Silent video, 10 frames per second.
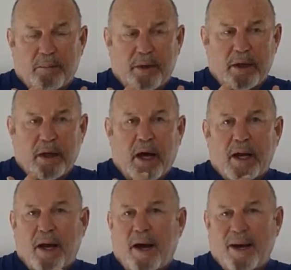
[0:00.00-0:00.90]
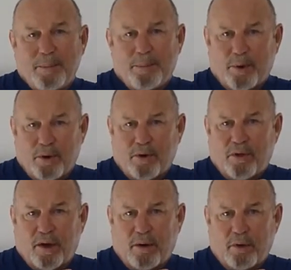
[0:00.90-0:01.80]
but not
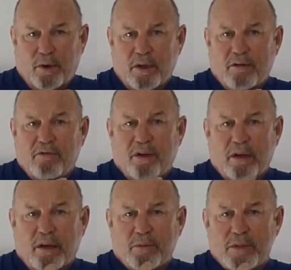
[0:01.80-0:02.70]
hyperthyroid in the feline.